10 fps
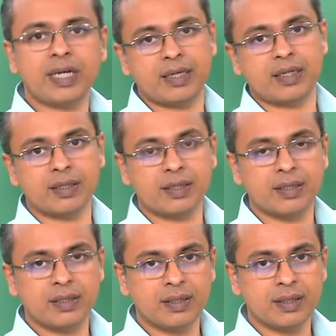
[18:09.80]
error,
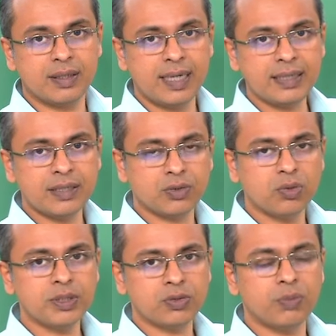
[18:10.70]
right. There is so
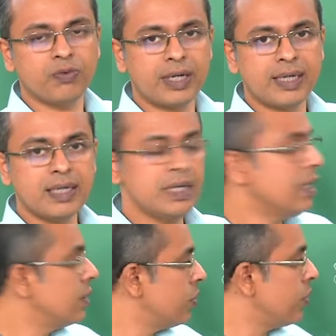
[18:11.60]
much room for error,
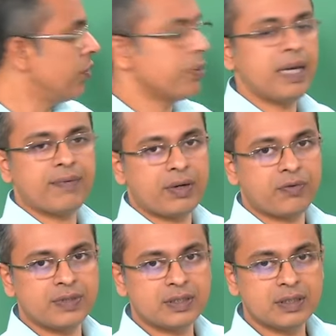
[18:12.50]
so you have to be aware
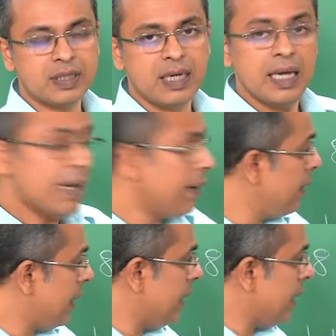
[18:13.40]
of this.
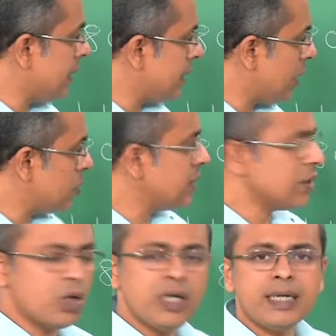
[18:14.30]
Now, this
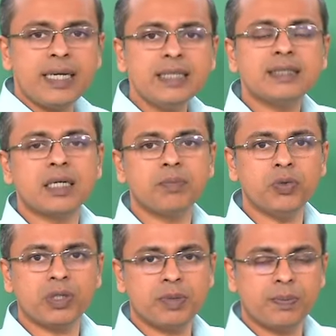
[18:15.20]
is not an
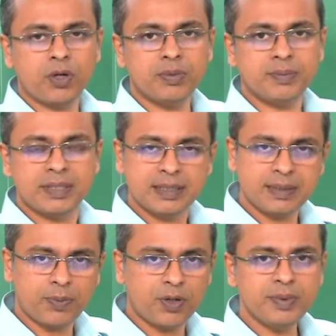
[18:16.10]
insurmountable problem, this is a
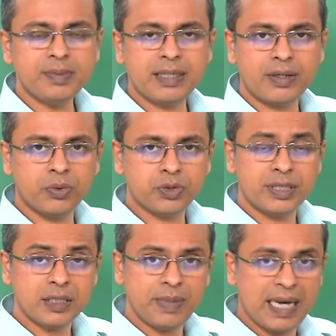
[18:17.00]
problem that you should
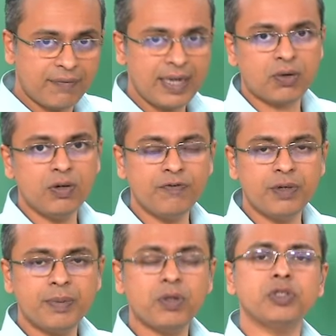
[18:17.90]
just be aware of,
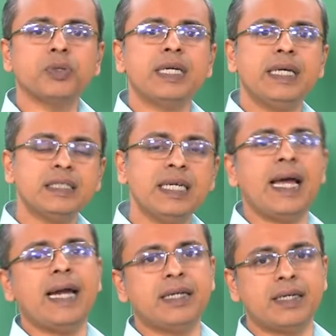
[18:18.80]
because you can easily
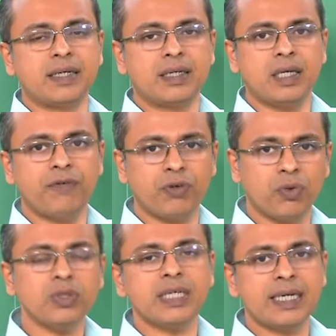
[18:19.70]
handle it. If you
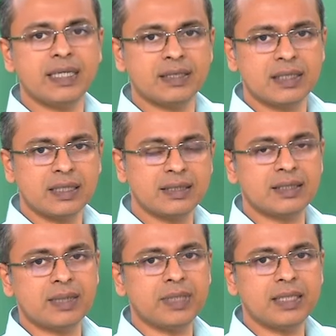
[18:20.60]
know that it is this is
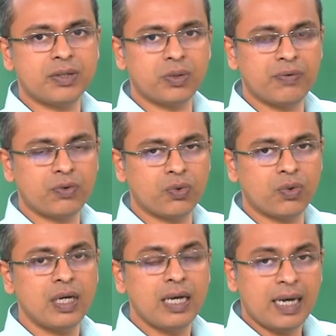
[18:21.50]
something that you have
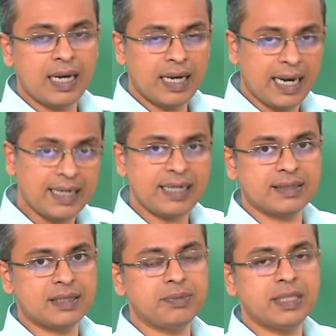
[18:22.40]
to address,
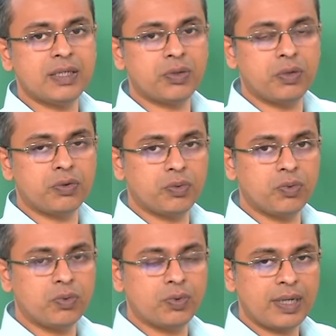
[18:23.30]
something that you have
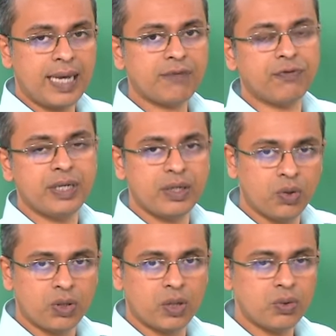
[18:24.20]
to carefully
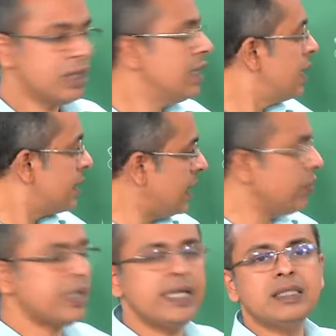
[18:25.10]
note down, then
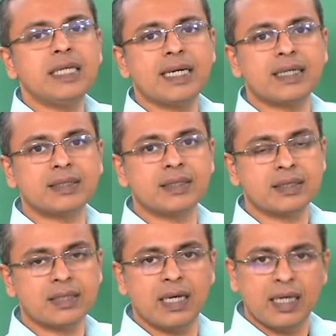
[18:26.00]
you can easily address
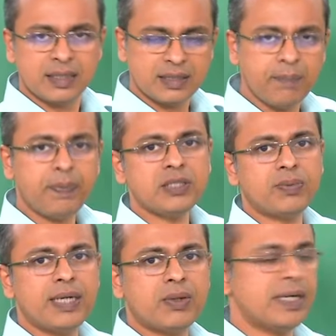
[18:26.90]
this. The simplest
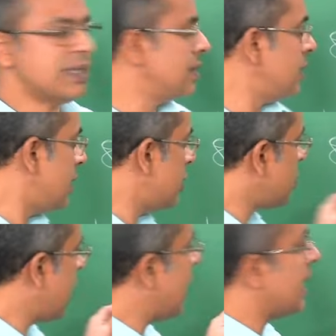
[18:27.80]
way to address this is
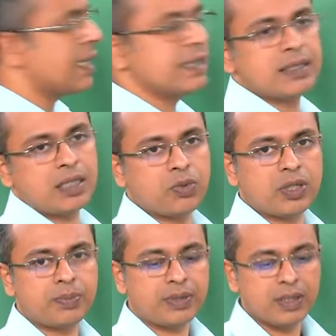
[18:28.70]
to add another
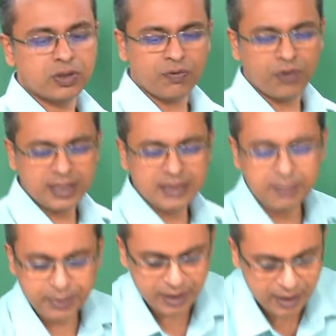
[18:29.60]
thermocouple. So, for
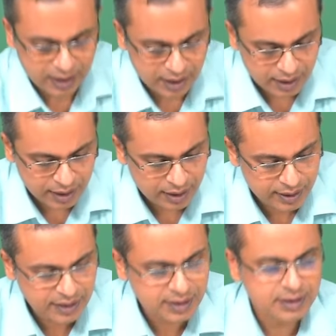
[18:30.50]
example,
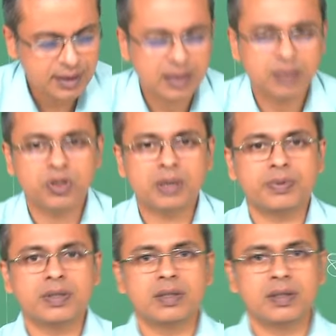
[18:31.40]
this is a
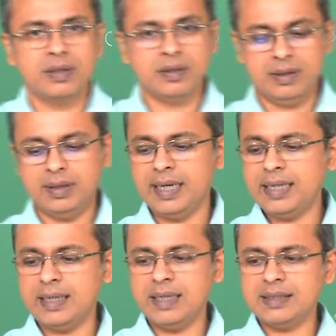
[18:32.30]
thermocouple, right.
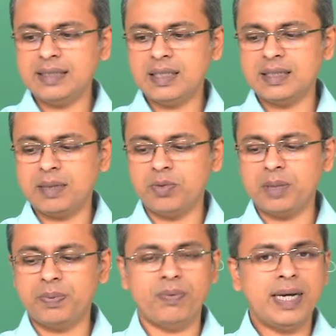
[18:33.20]
It is just a
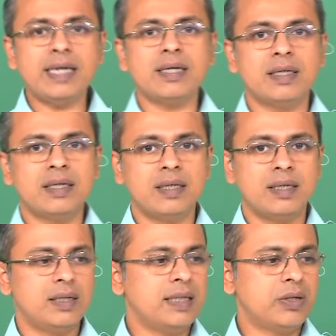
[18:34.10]
thermocouple wire
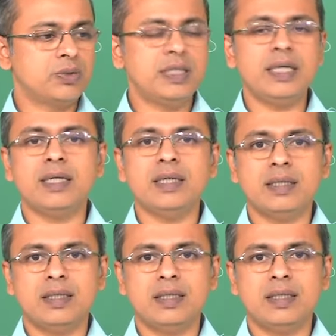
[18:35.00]
that you see here,